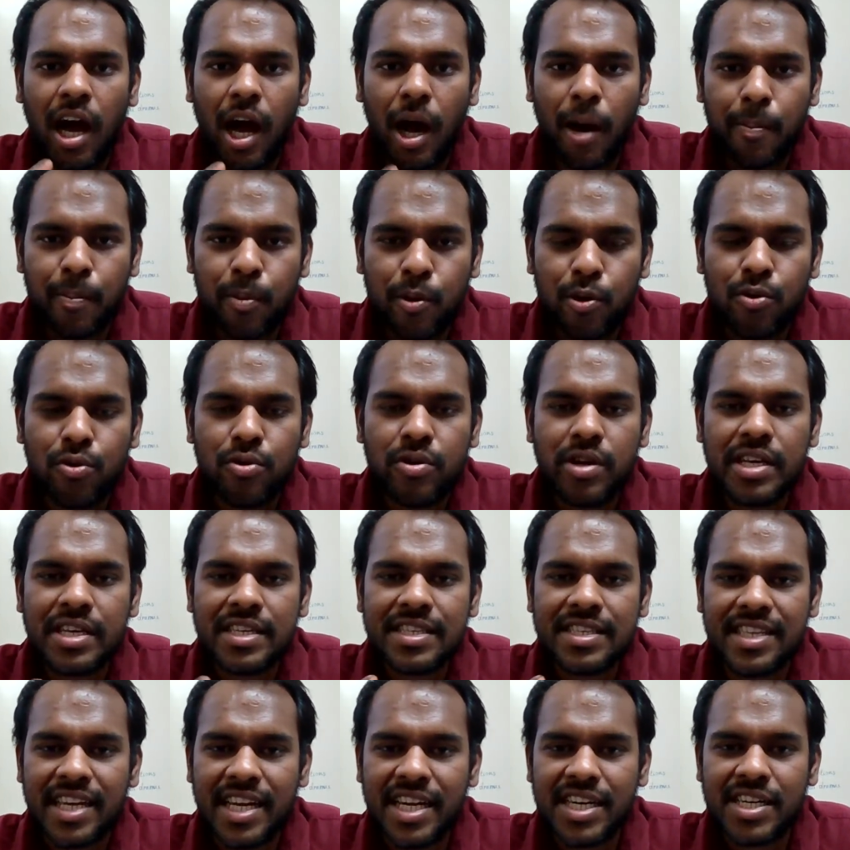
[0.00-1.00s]
A
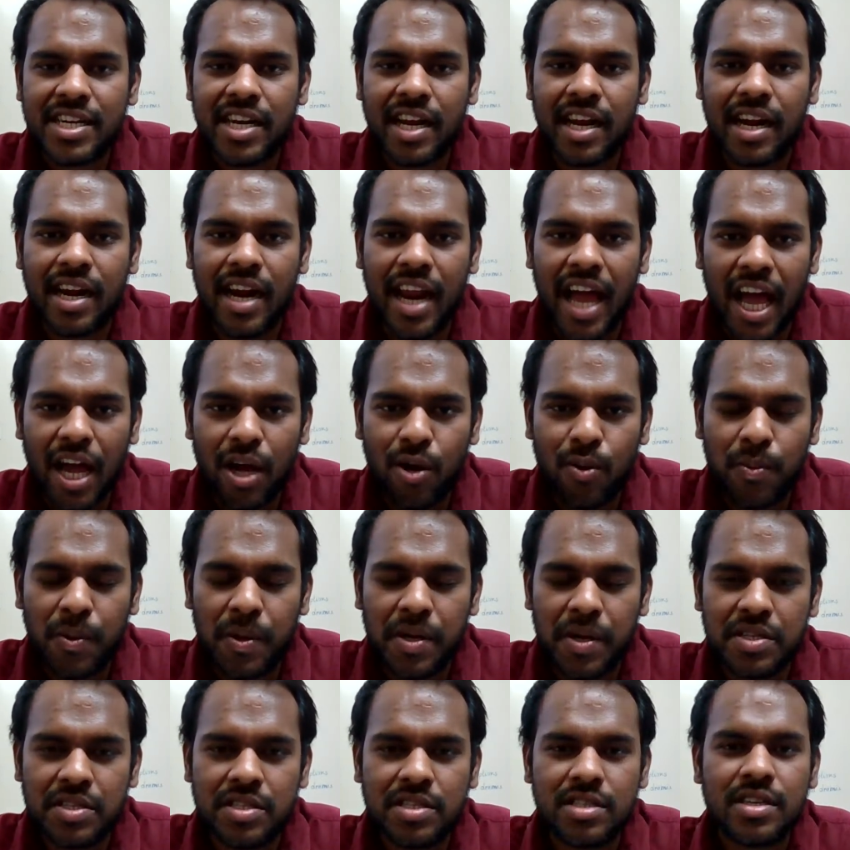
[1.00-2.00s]
pluricentric
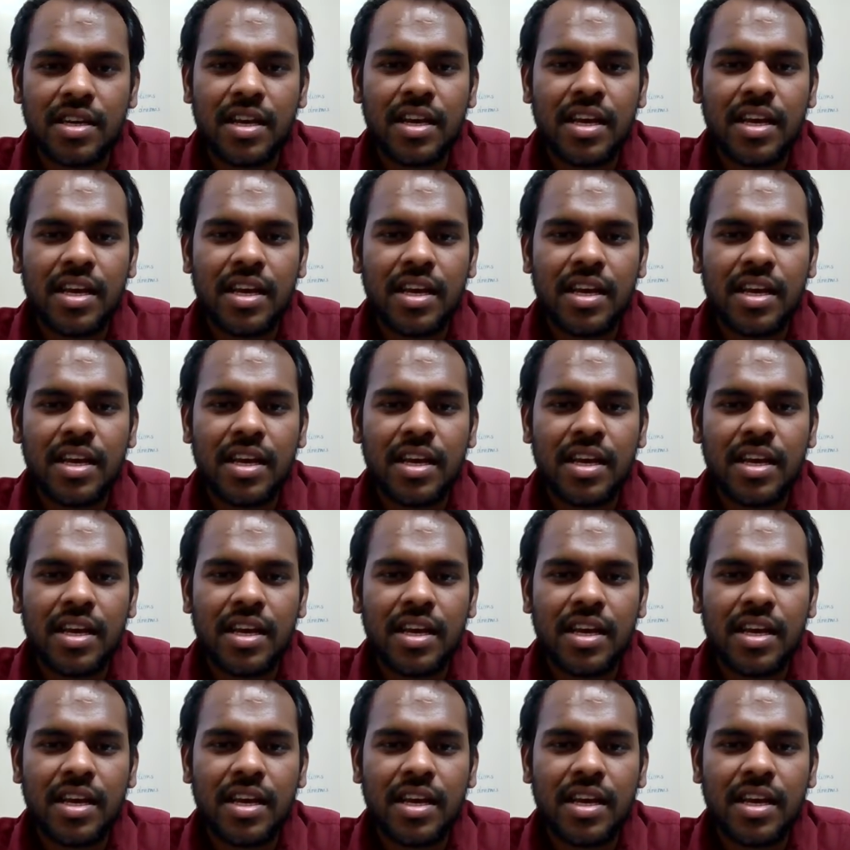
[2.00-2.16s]
language